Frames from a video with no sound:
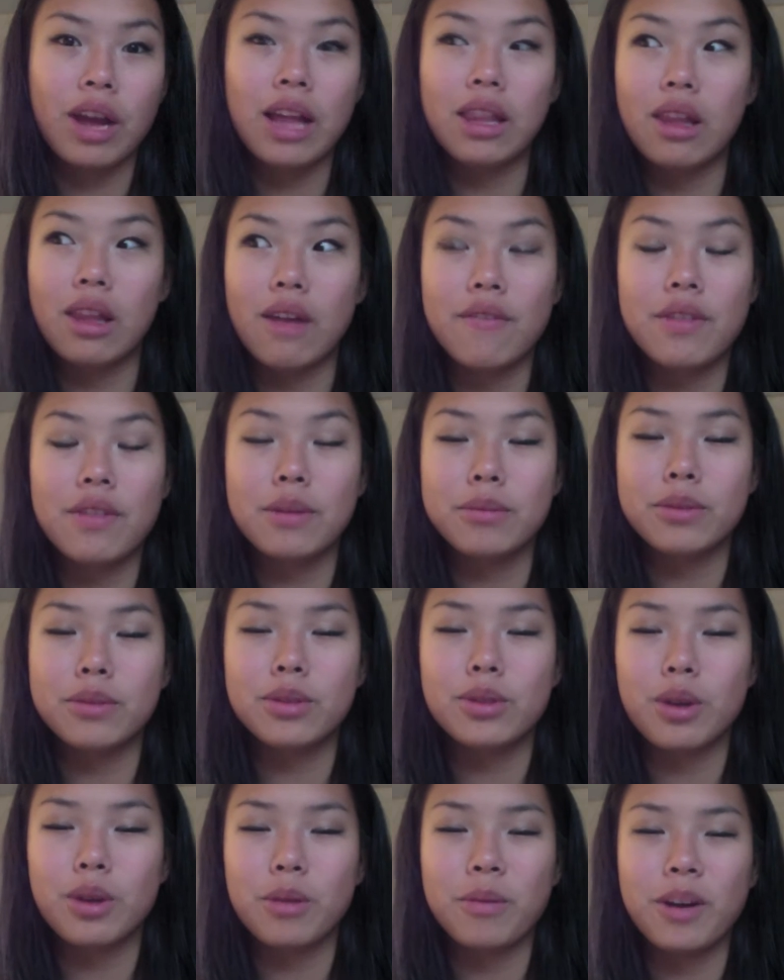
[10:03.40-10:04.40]
love them
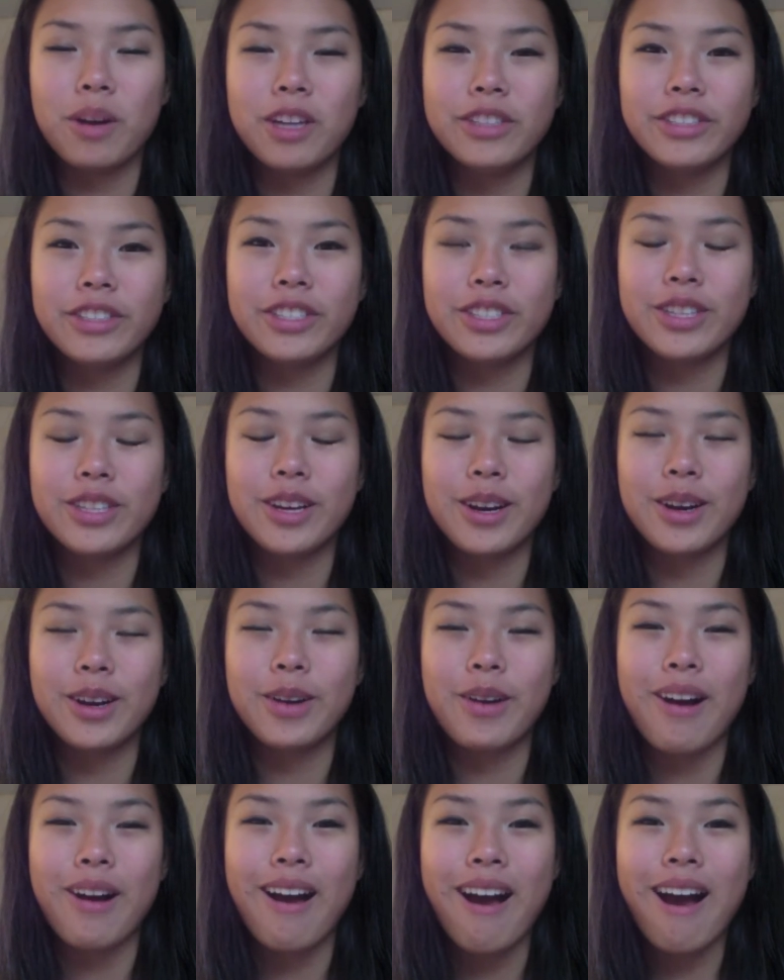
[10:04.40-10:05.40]
so much.
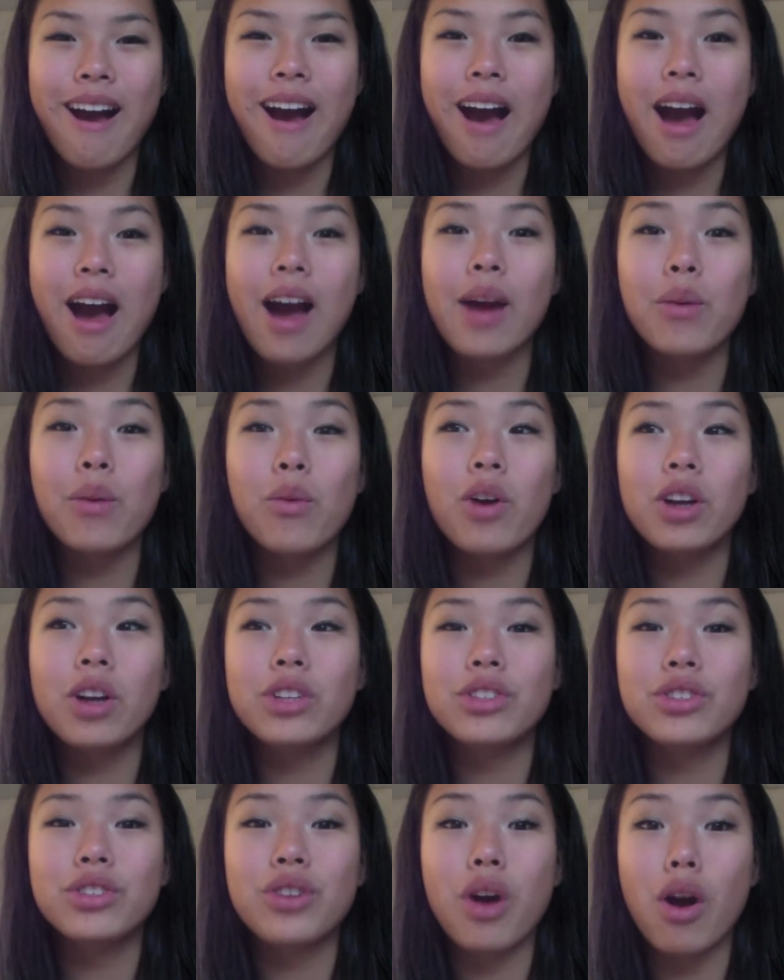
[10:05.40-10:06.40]
So I
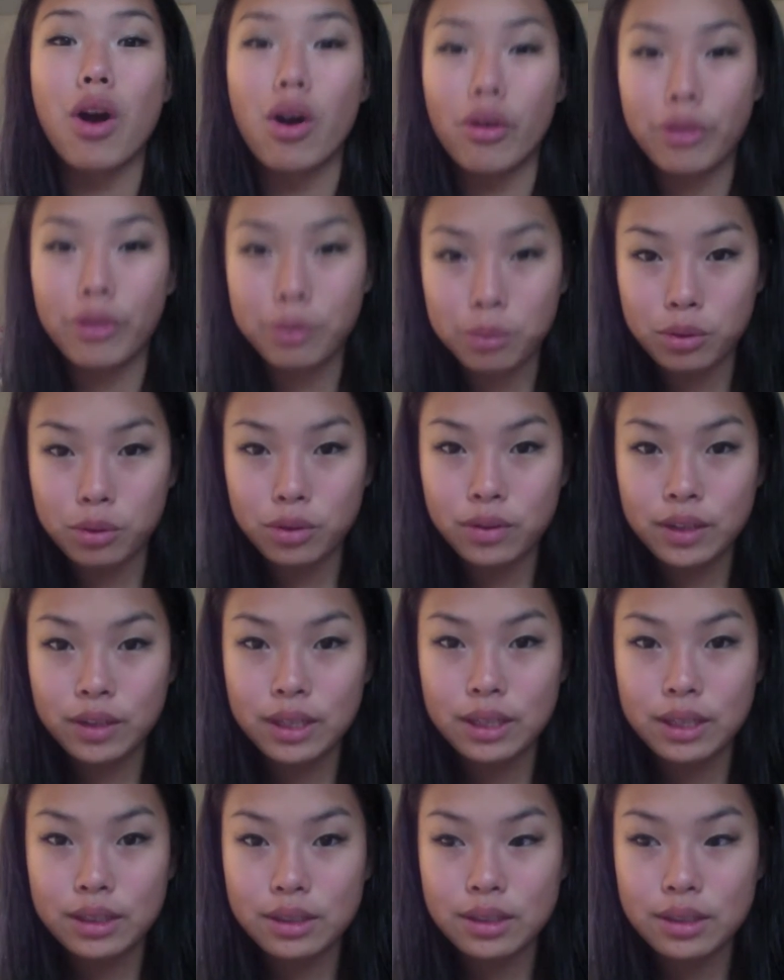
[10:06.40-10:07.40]
watched all the
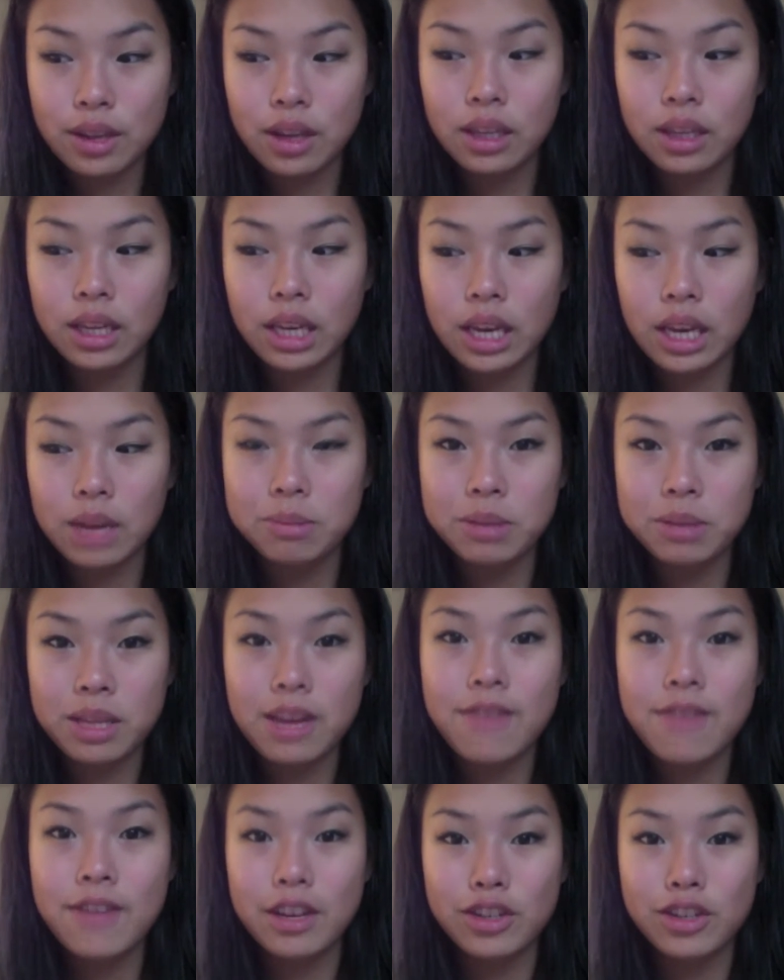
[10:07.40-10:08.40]
movies leading up to
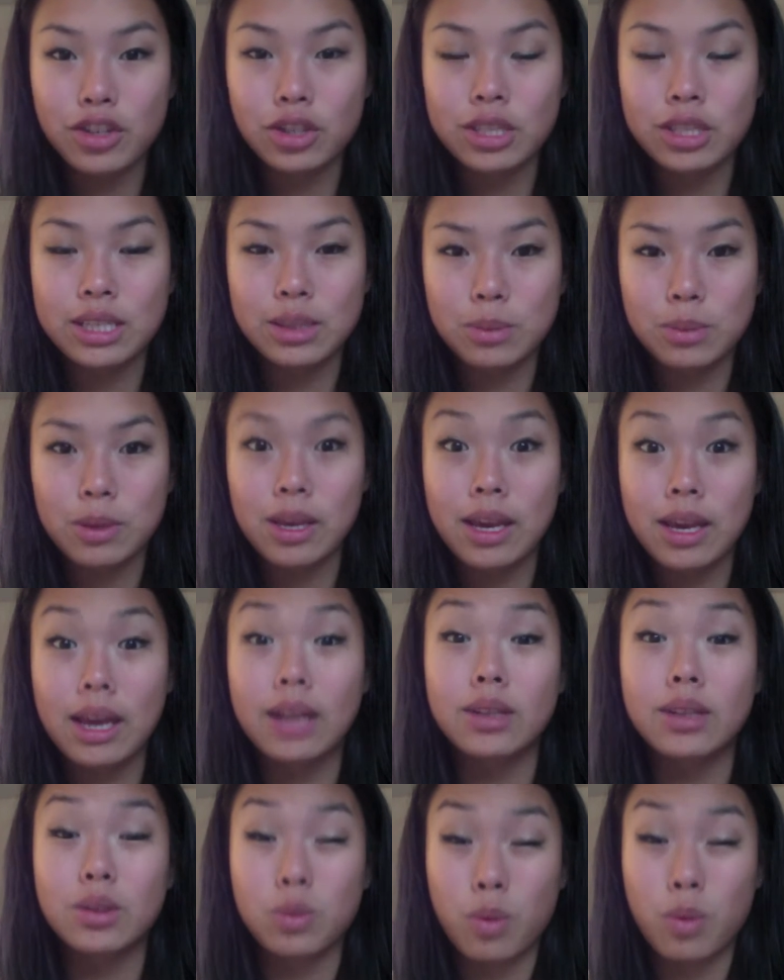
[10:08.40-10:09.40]
the Avengers this week,
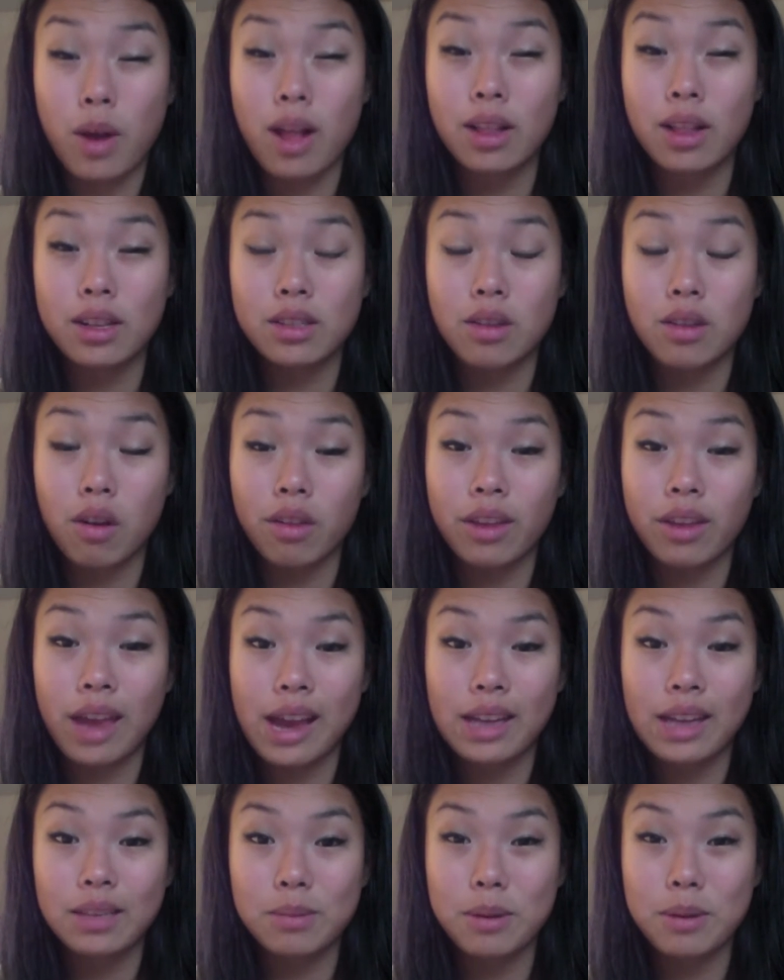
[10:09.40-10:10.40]
as well as all the
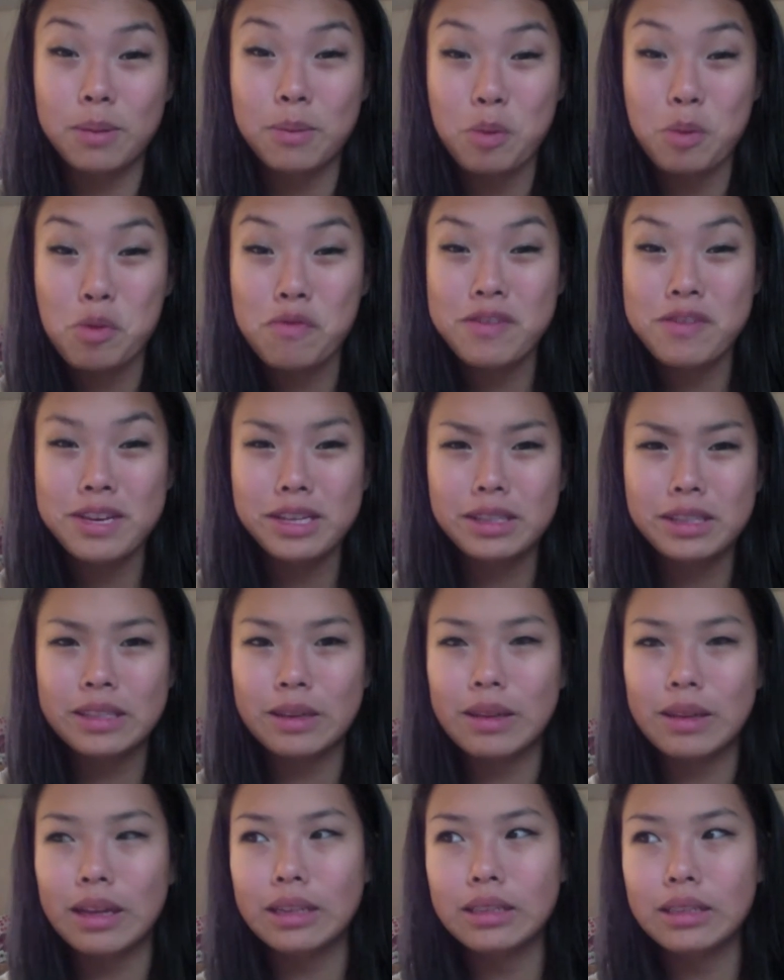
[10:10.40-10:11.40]
X-Men movies.
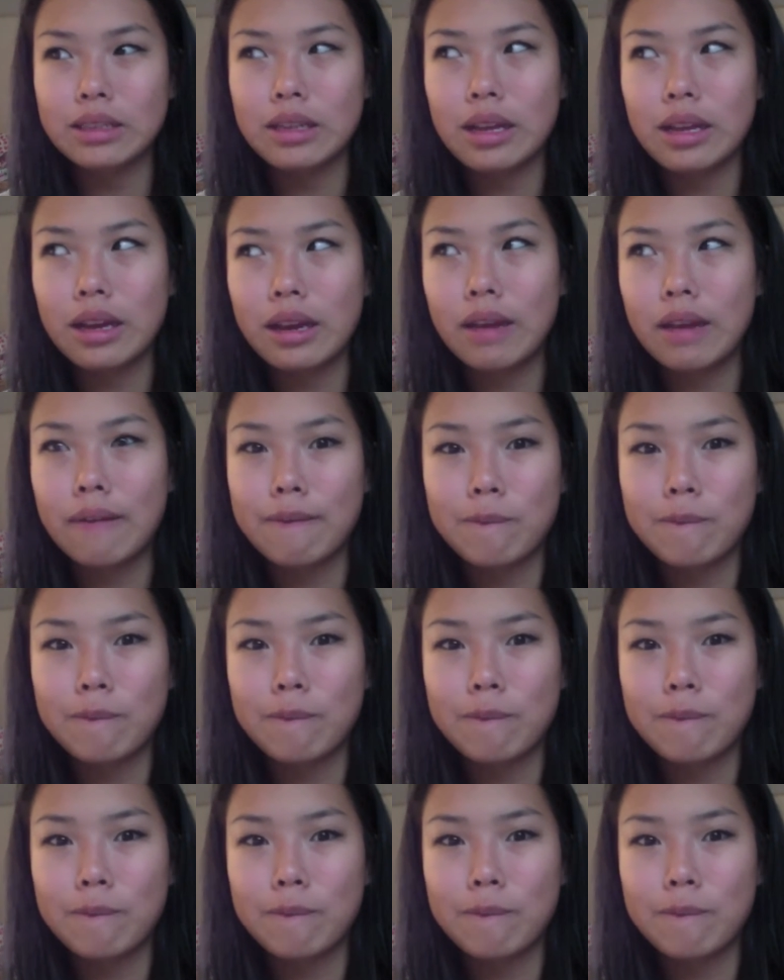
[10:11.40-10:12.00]
So that's like